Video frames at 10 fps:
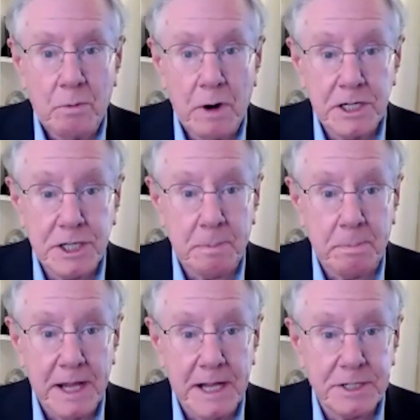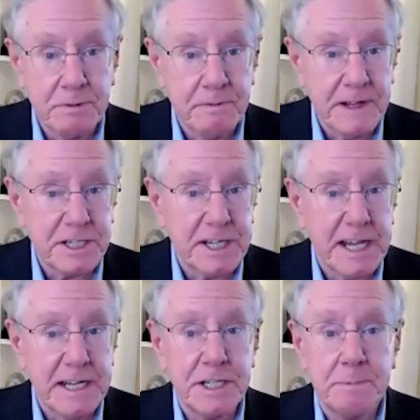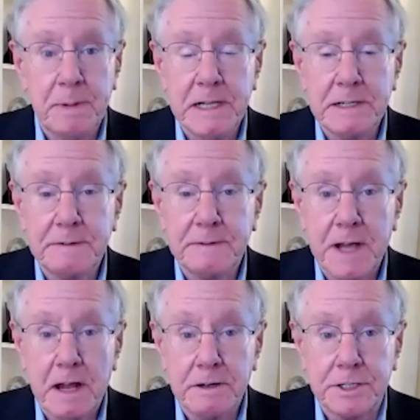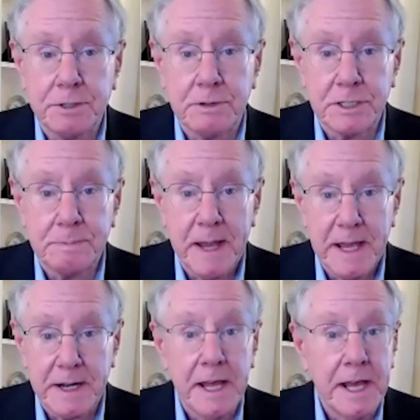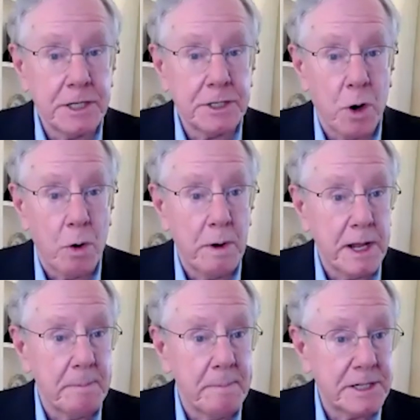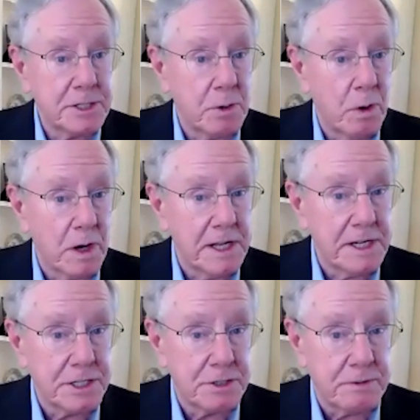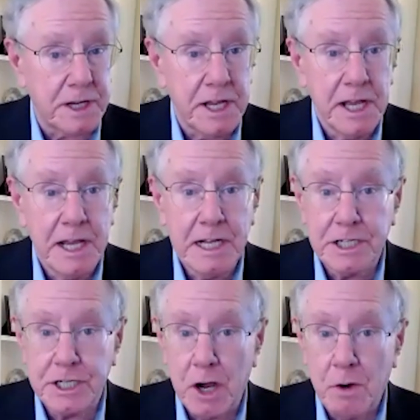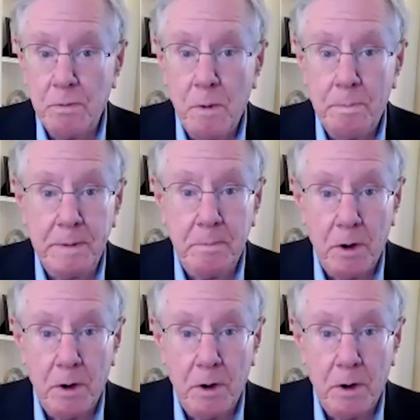Russia plans to invest tens of billions of dollars to expand its already immense oil industry. Shell won't be